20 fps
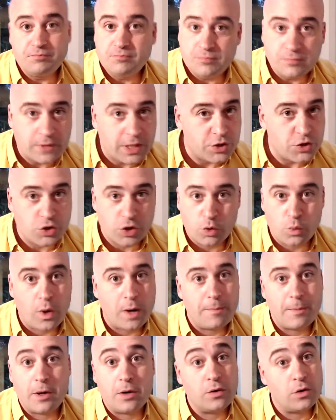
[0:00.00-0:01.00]
it's going to
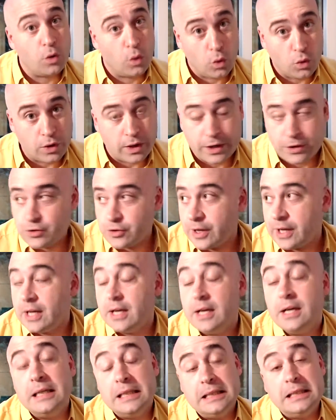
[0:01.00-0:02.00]
wipe out a whole country.
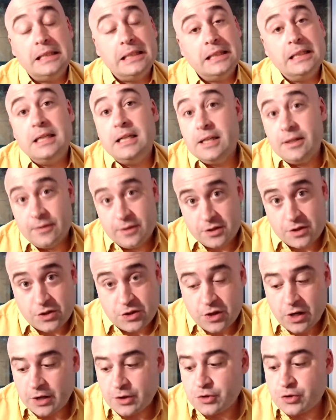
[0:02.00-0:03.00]
This is
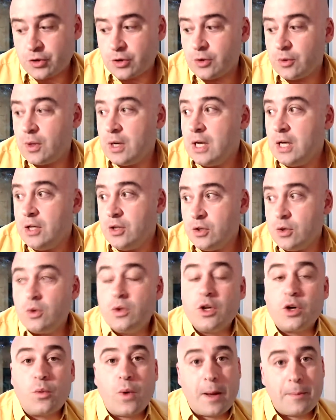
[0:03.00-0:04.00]
not true.
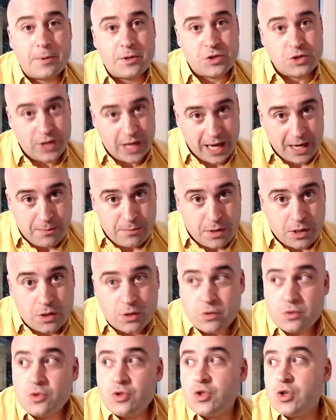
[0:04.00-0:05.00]
Nuclear weapons can be
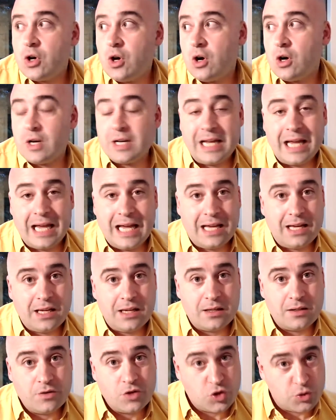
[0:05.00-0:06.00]
used on
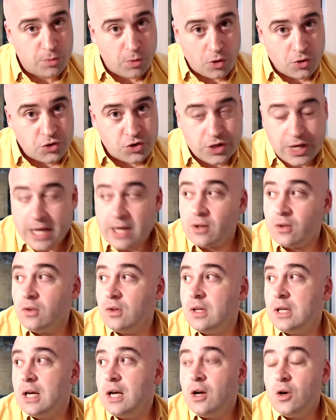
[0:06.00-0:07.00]
a small
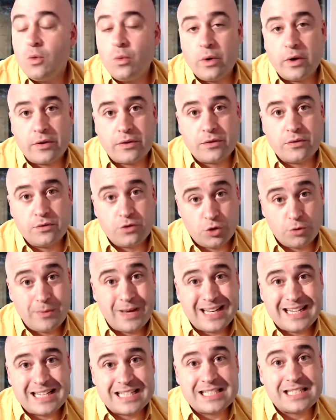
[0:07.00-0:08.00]
scale with
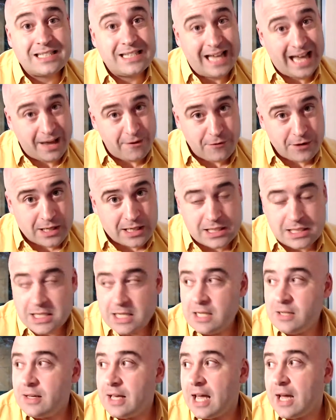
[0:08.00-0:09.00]
tremendous
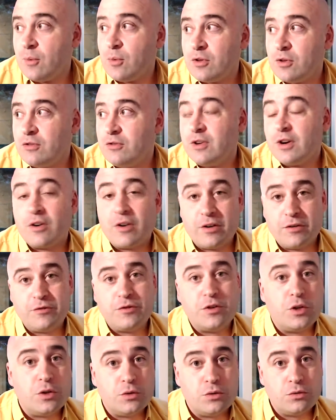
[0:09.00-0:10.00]
efficacy and with very
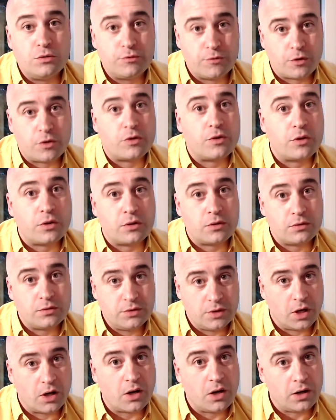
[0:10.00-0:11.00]
few further
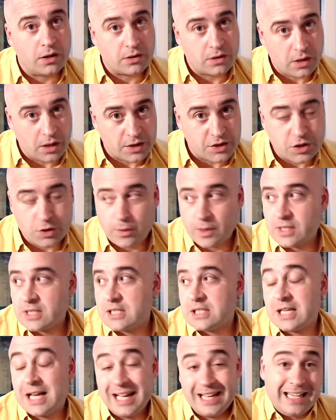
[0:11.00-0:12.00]
knock-on
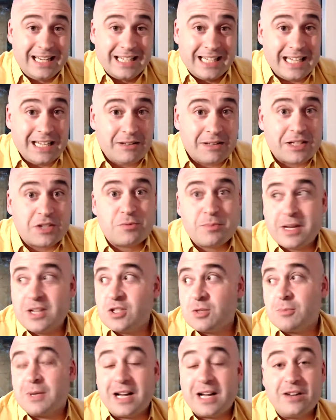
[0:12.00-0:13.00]
consequences. Indeed, this makes
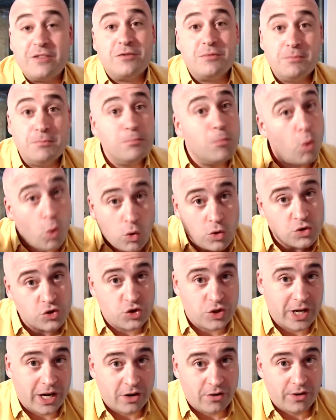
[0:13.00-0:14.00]
them kind of more
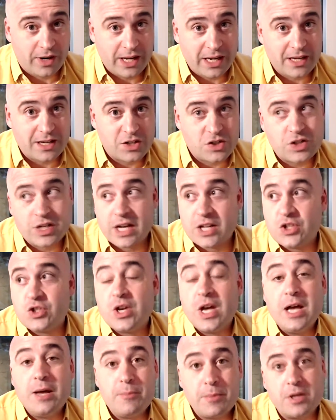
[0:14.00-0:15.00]
scary in a sense
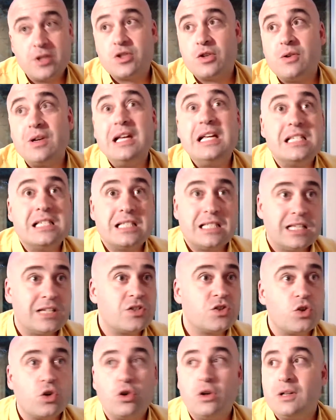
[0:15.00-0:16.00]
because there isn't
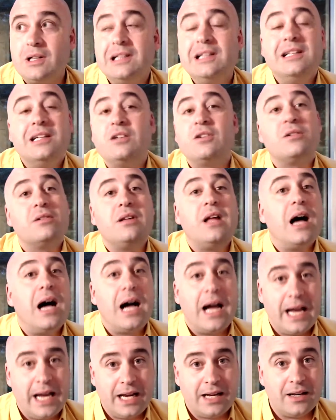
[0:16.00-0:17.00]
this clear
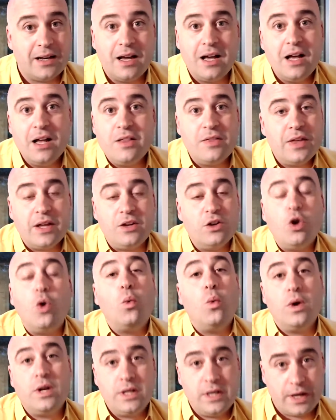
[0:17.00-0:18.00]
line that no
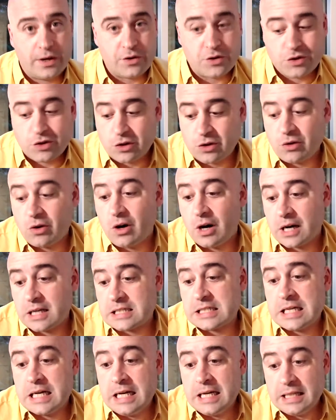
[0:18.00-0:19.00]
one dares to
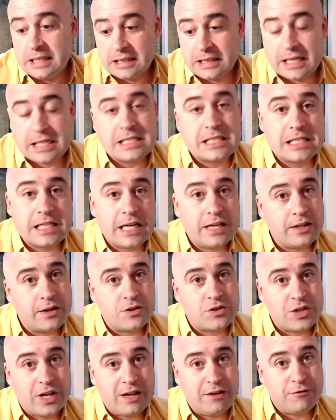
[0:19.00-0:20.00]
cross. Let's say
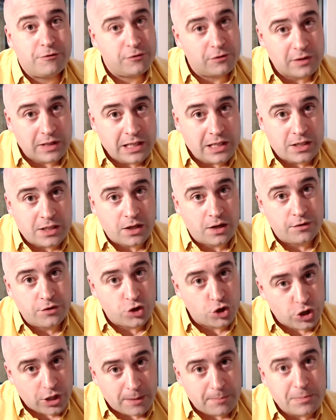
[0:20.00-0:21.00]
there's a fleet of
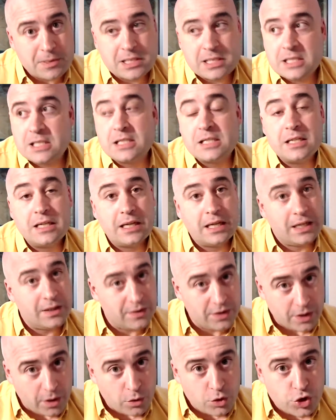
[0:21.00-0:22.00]
ships in
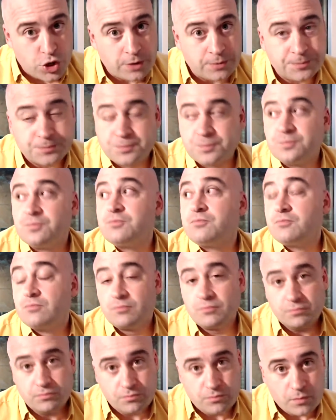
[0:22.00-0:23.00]
the ocean.
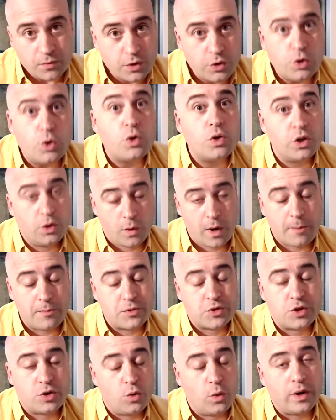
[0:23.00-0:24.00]
Nuclear
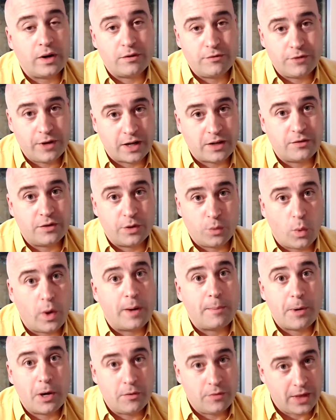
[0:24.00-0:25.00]
weapons can quite effectively
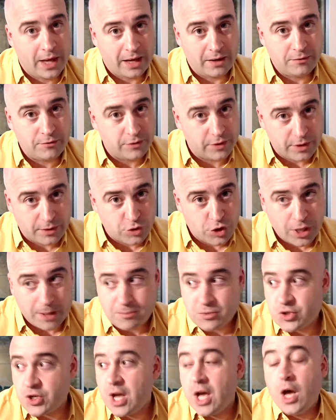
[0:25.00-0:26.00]
wipe out that fleet of
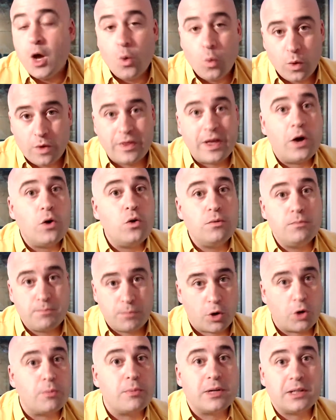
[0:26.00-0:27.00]
ships without
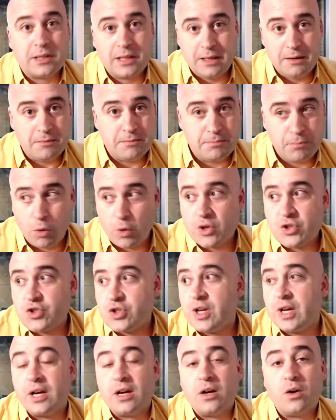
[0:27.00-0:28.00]
permanently
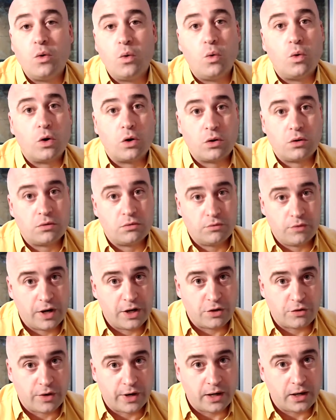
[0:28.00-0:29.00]
poisoning or
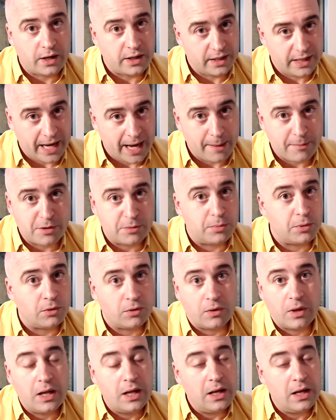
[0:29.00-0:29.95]
rendering uninhabitable